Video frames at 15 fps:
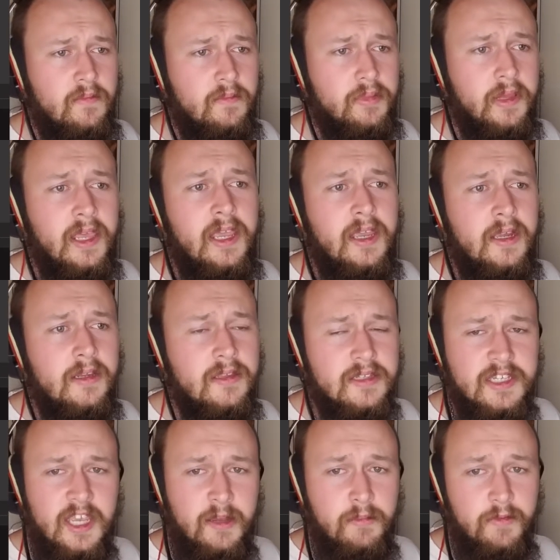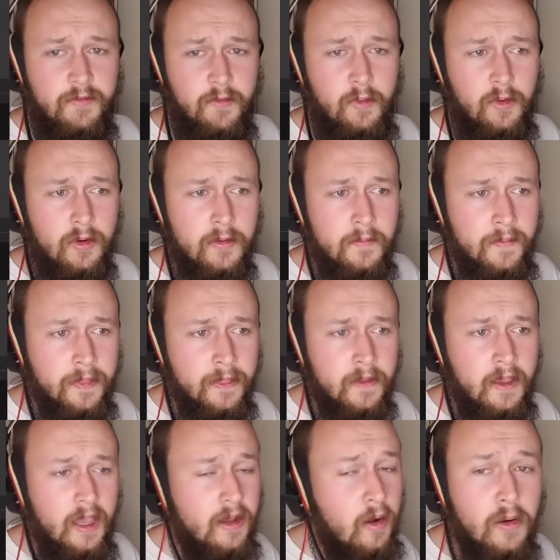played this game before
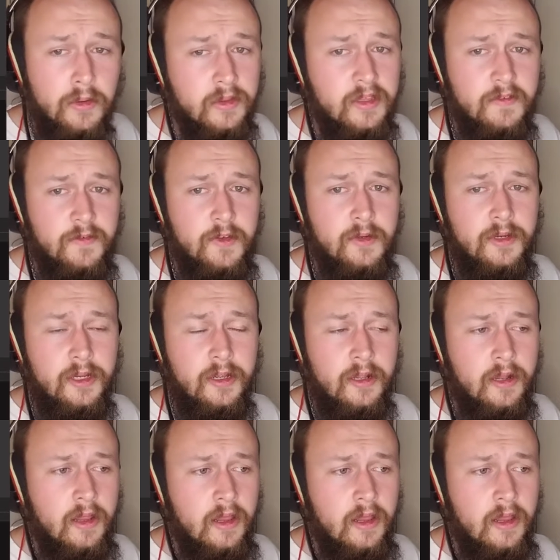only viewed it.